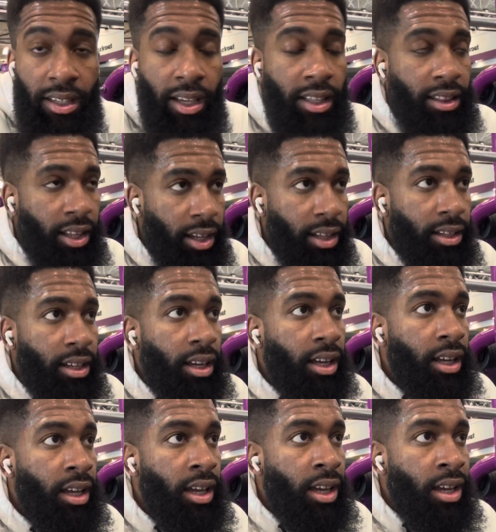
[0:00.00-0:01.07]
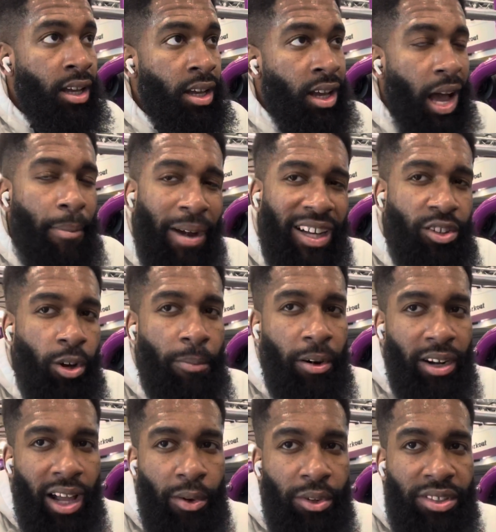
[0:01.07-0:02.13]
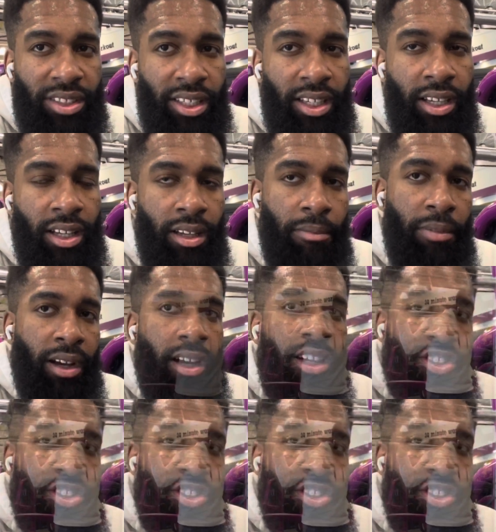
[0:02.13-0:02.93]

And then I might do a burnout, we'll see. But I'll